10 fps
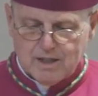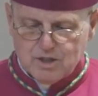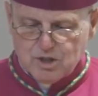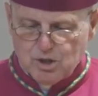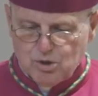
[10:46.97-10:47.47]

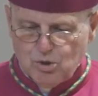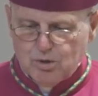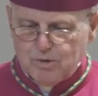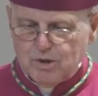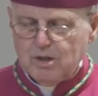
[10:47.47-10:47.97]
That is the
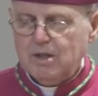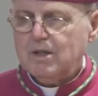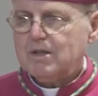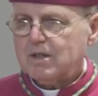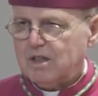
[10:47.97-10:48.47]
normal
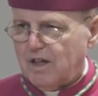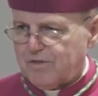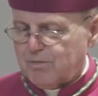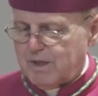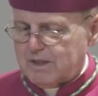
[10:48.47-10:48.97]

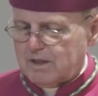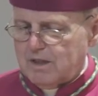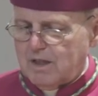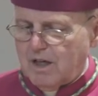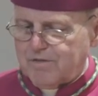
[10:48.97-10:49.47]
government
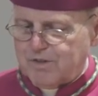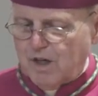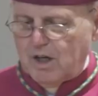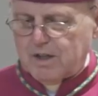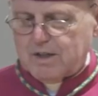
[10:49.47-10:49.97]

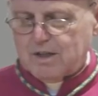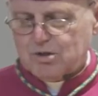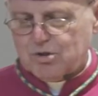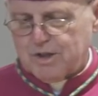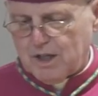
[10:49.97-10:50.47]
of God
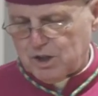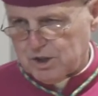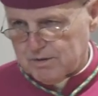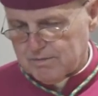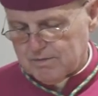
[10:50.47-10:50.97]
in
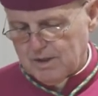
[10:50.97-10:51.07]
creation.